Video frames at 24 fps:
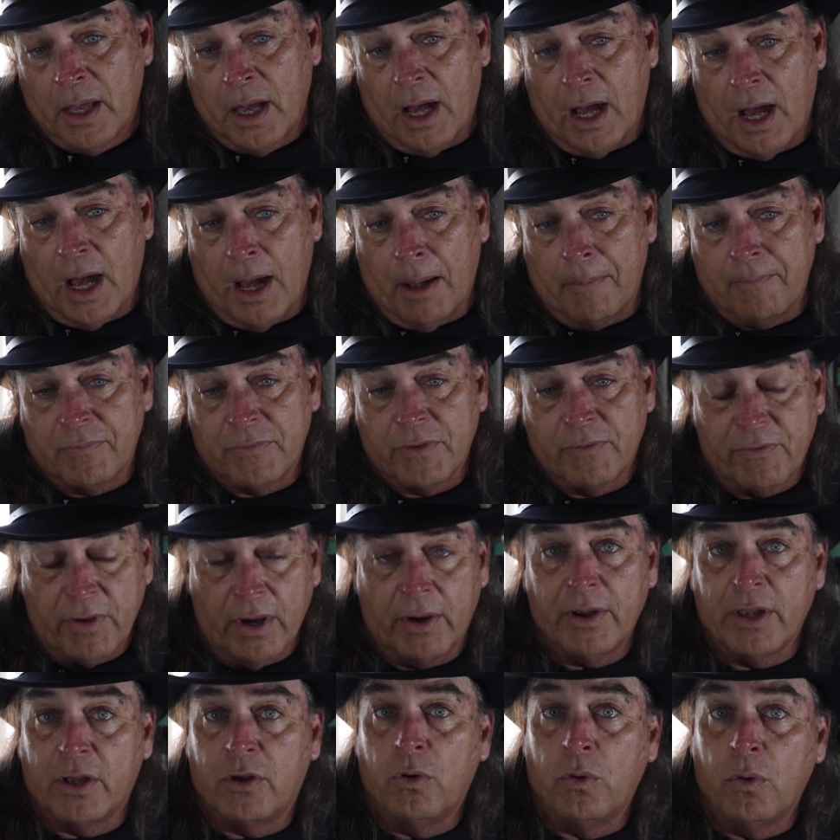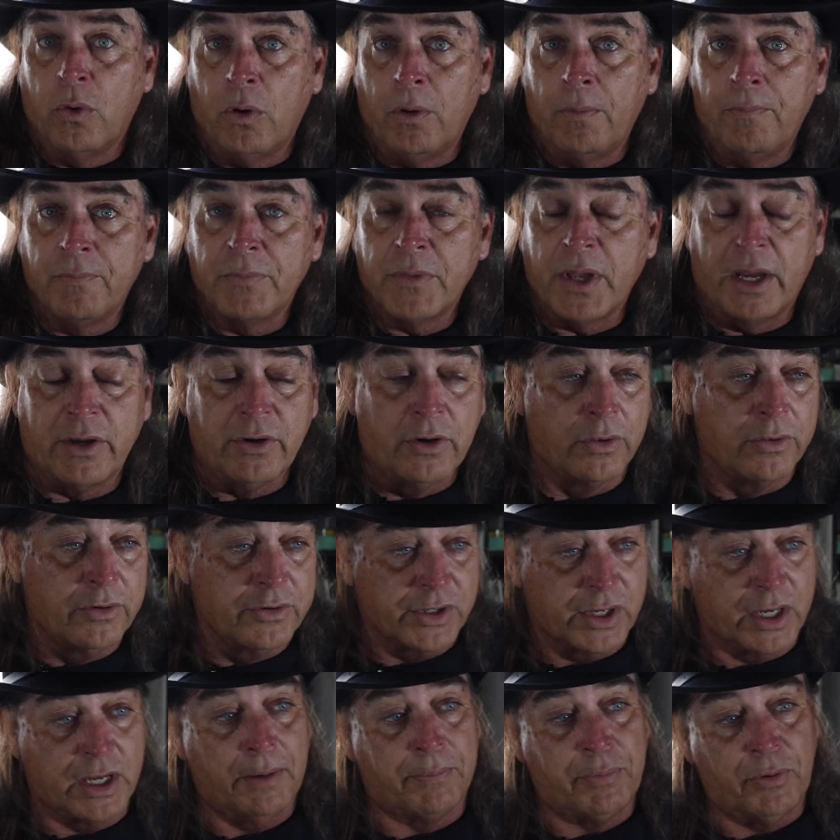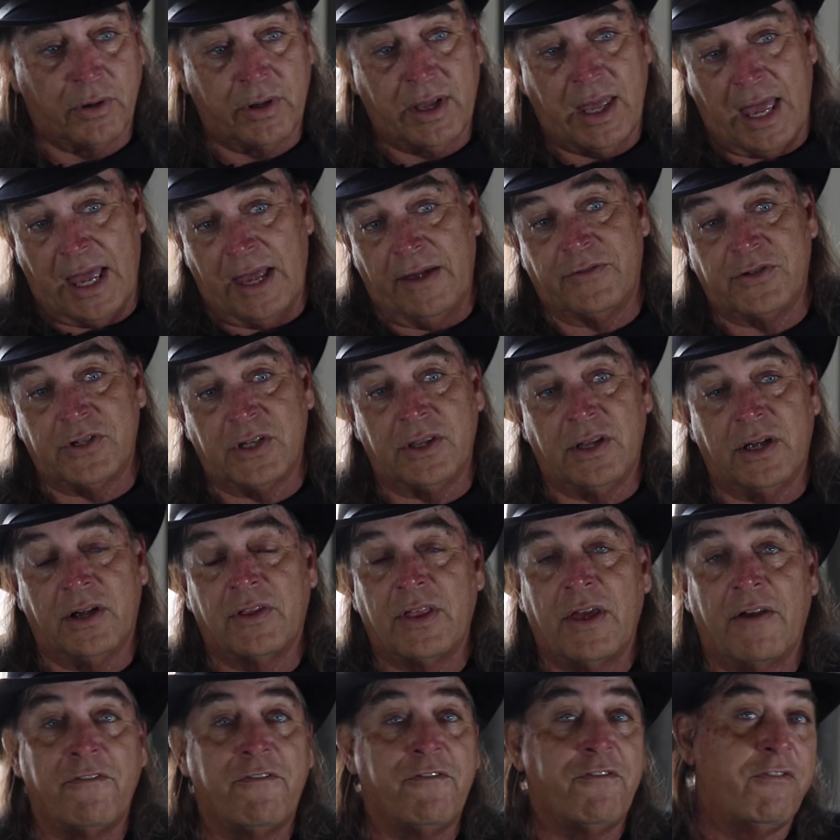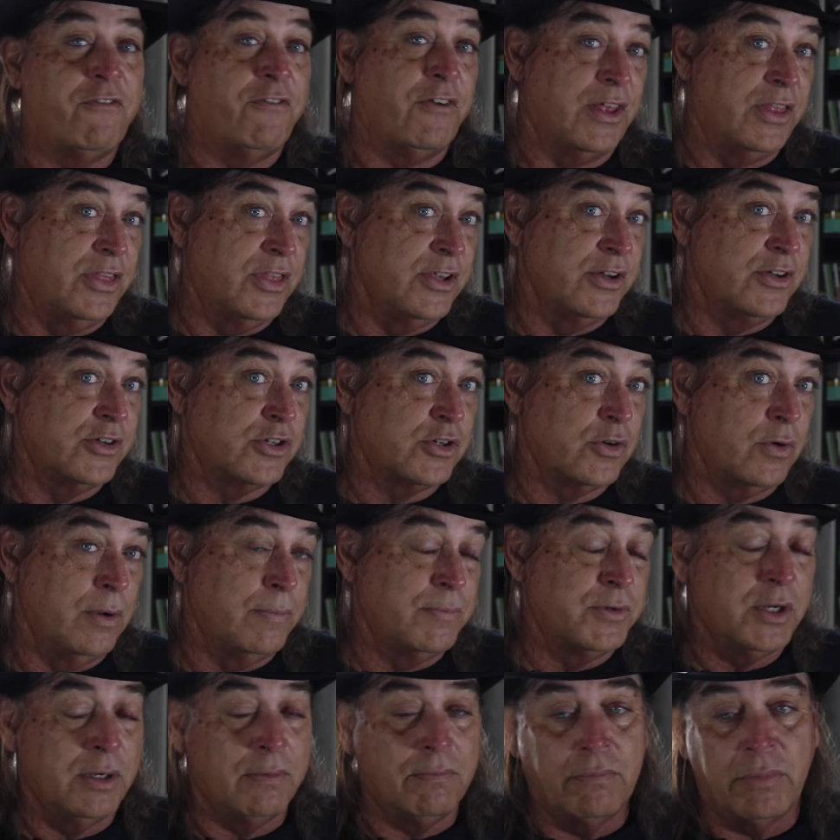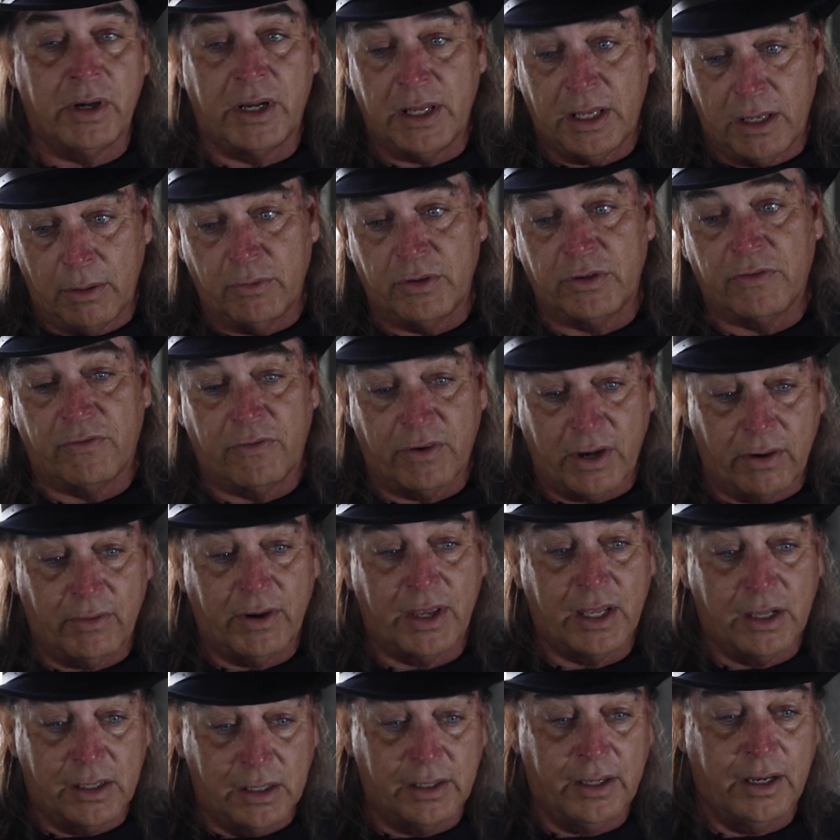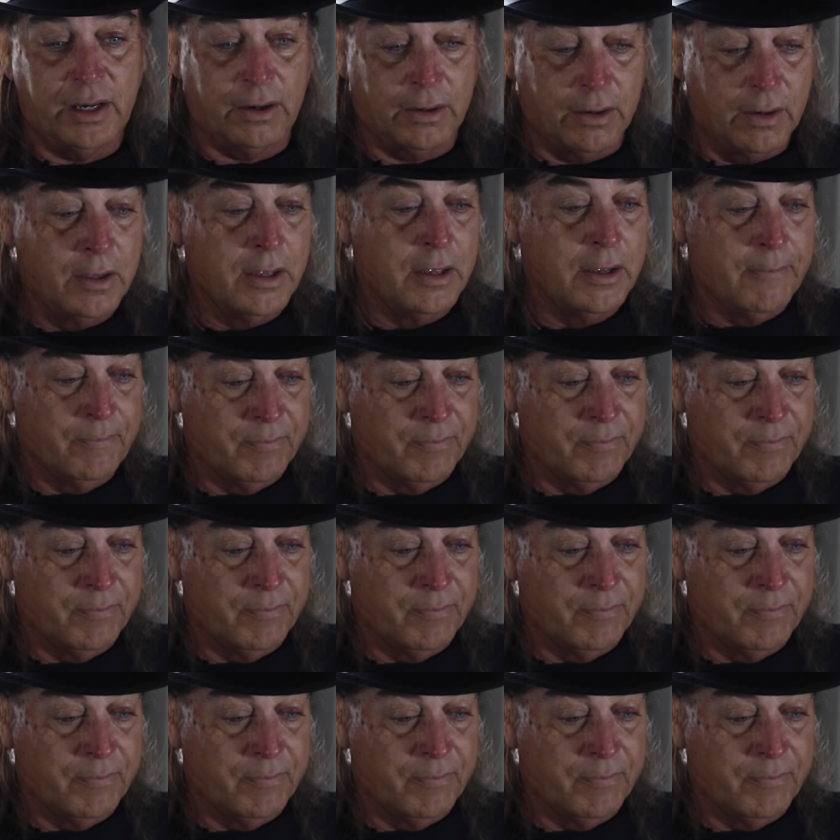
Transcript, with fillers: Um, very cool. I know there's a couple caves in there that fit the description, but he was very clear.